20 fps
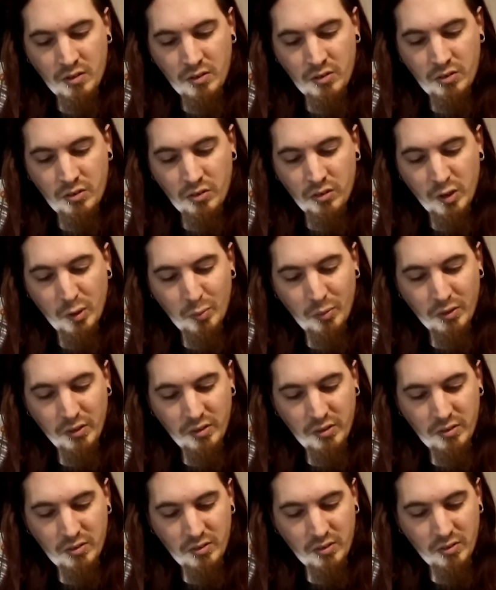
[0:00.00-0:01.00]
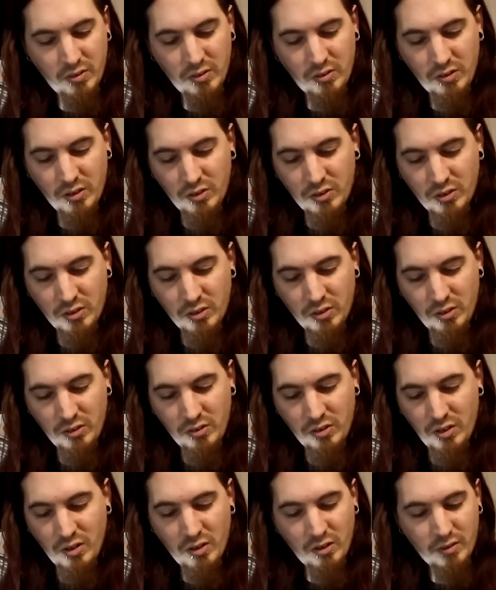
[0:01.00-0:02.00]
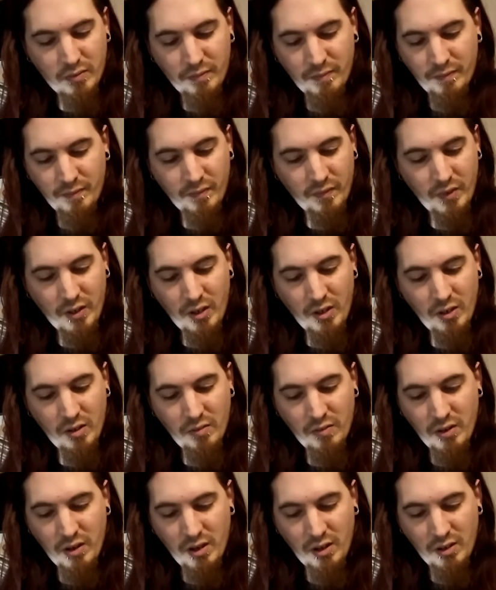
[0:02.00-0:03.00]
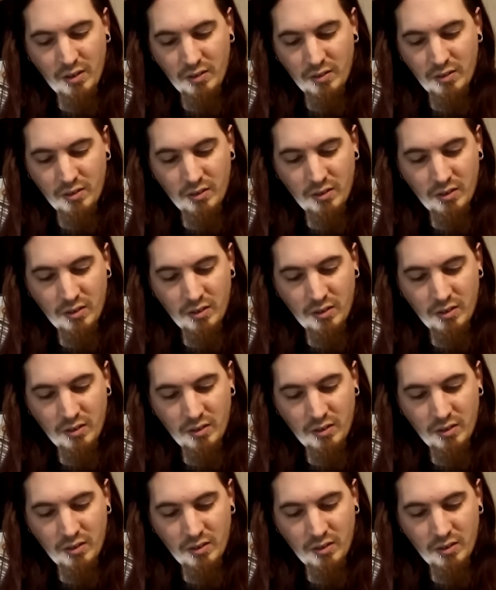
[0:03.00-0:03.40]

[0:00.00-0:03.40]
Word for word: Sleepless is such a good song. I love that.